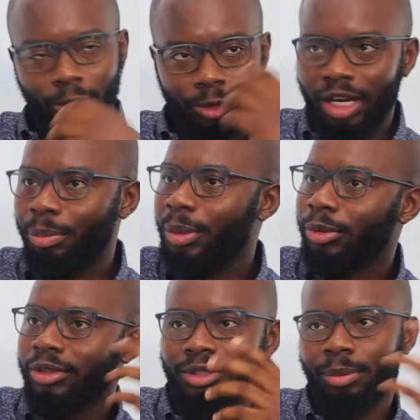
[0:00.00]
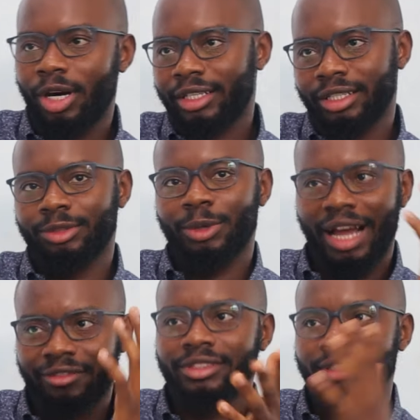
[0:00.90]
Other people in the market were
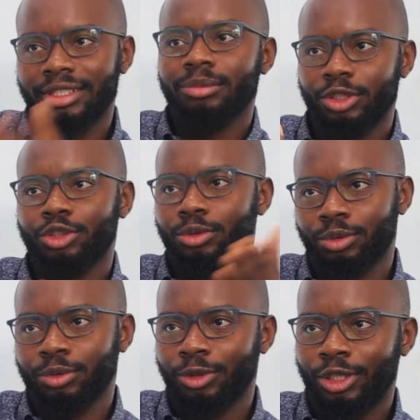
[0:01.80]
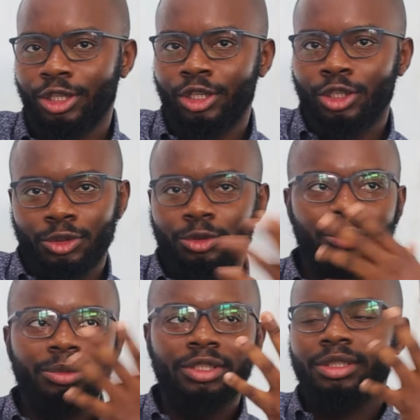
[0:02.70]
having the same issue too. So
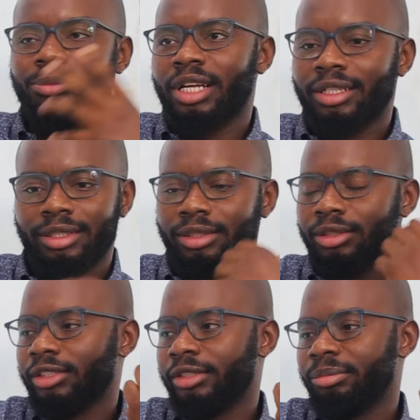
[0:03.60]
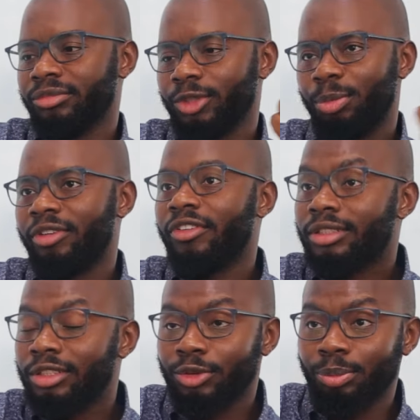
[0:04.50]
to me, it seemed like a
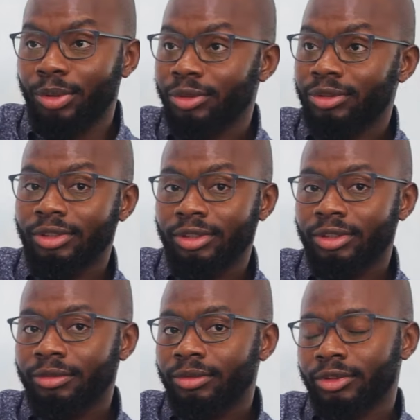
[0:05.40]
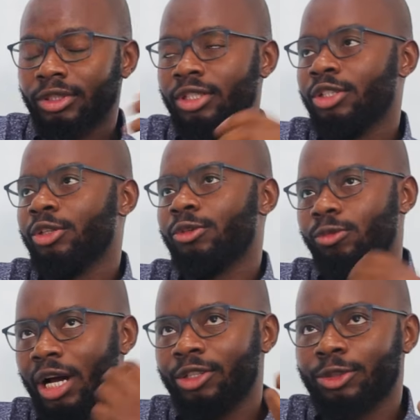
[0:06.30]
perfect thing to build,
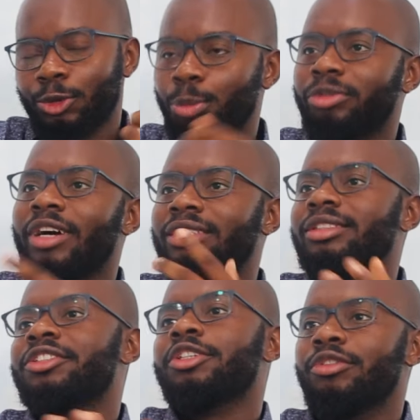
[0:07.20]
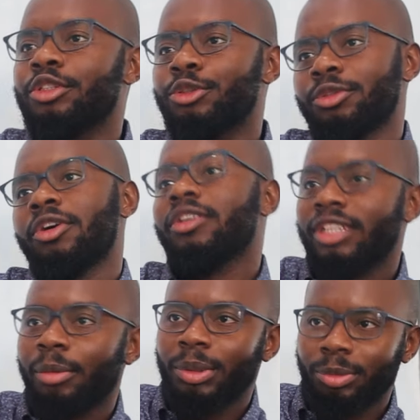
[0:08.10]
whilst also providing a service to
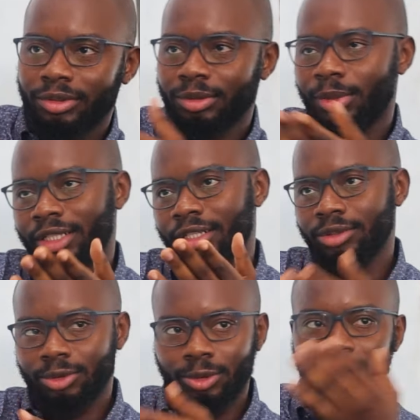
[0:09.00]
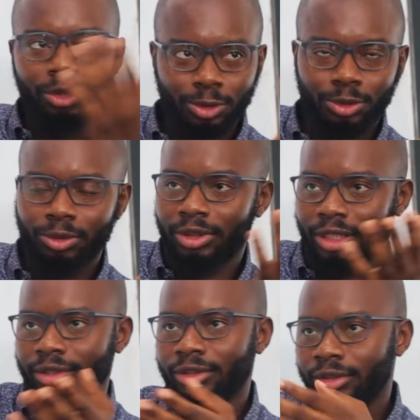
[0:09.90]
other people in the market who were also
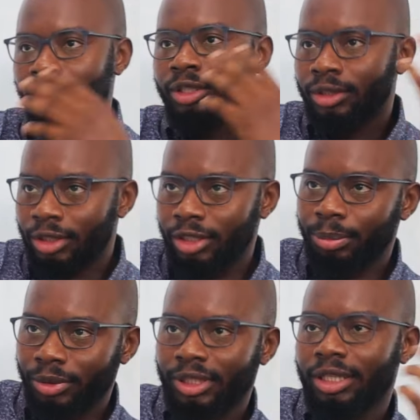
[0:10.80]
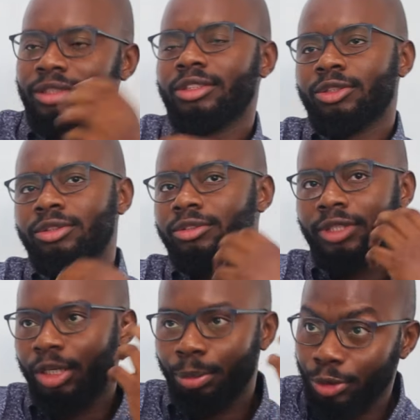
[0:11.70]
like importers, or
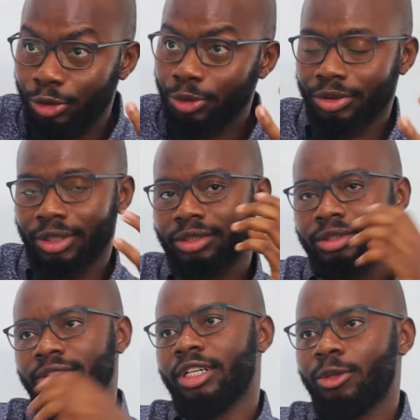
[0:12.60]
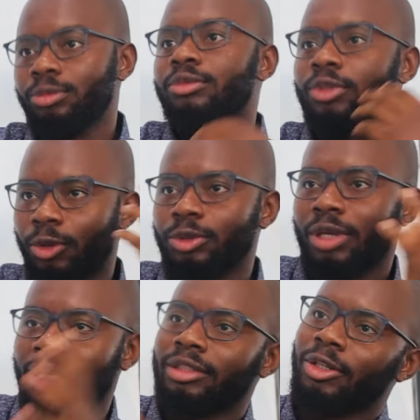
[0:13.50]
rather producers, that
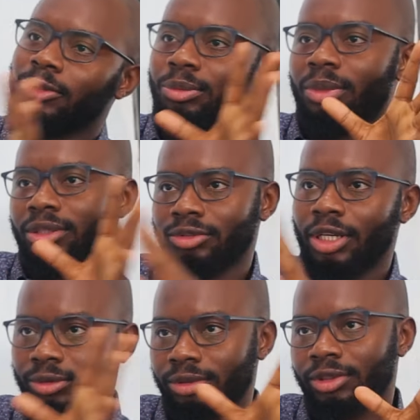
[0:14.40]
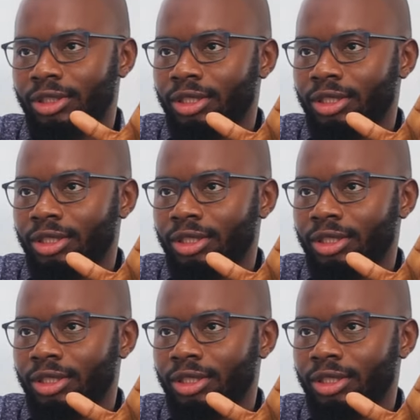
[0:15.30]
also had customers around